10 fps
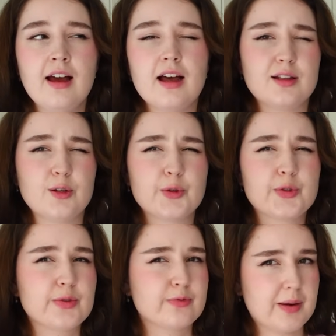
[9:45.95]
a
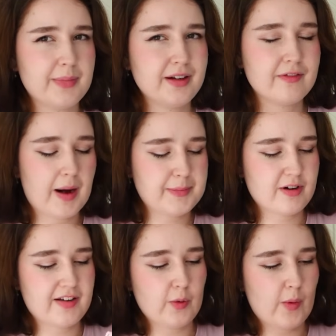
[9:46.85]
loose ribbon wrapped
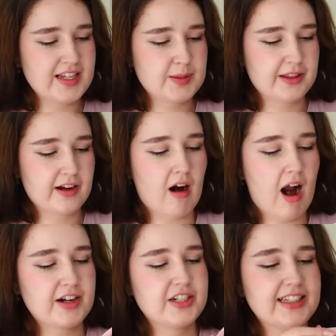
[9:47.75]
around the waist, but there are
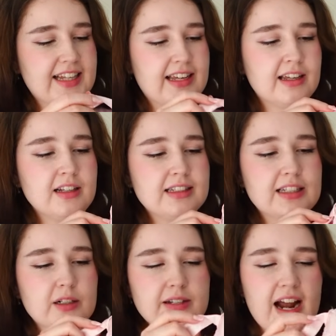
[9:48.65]
actually like
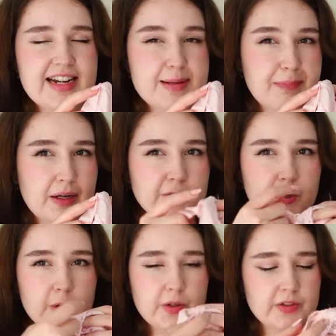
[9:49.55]
little tiny belt
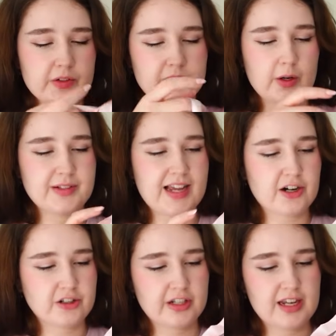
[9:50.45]
hooks, so it's
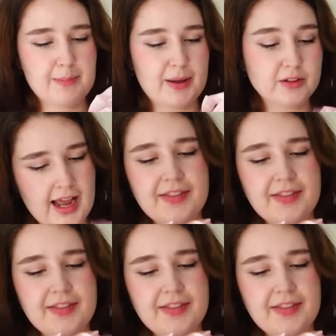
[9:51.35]
actually a belt.